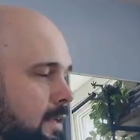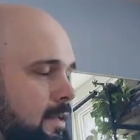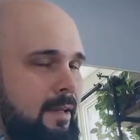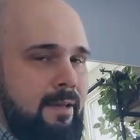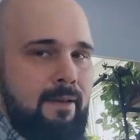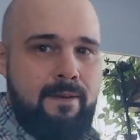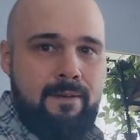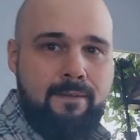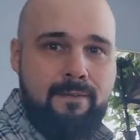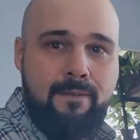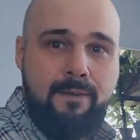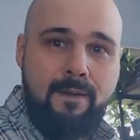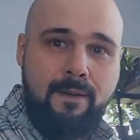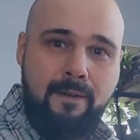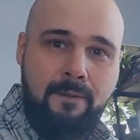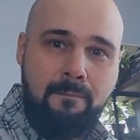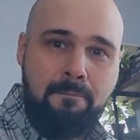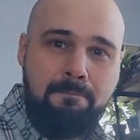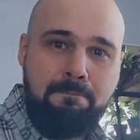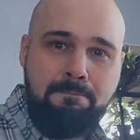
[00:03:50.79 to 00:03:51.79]
And
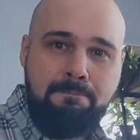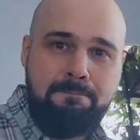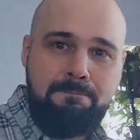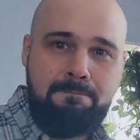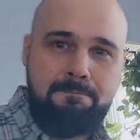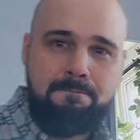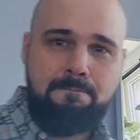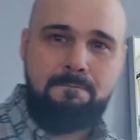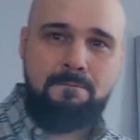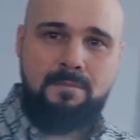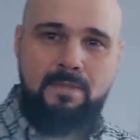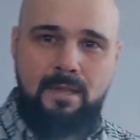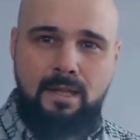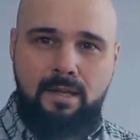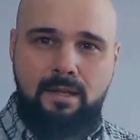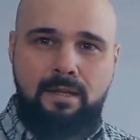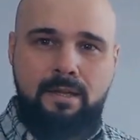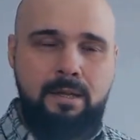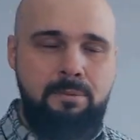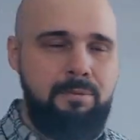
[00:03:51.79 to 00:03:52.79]

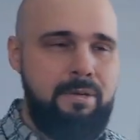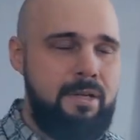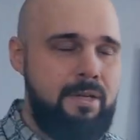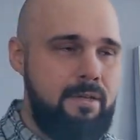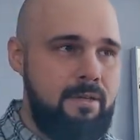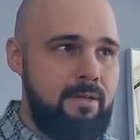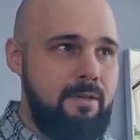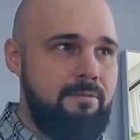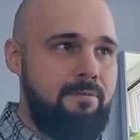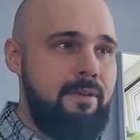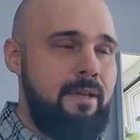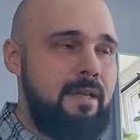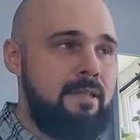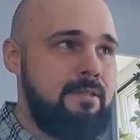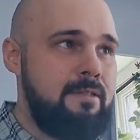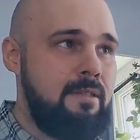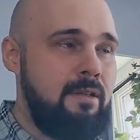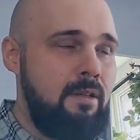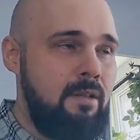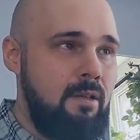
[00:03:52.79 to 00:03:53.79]
can we hear the fan
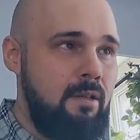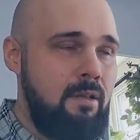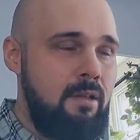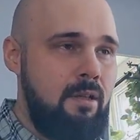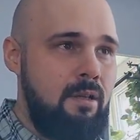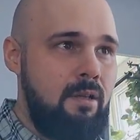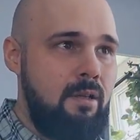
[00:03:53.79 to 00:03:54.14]
still?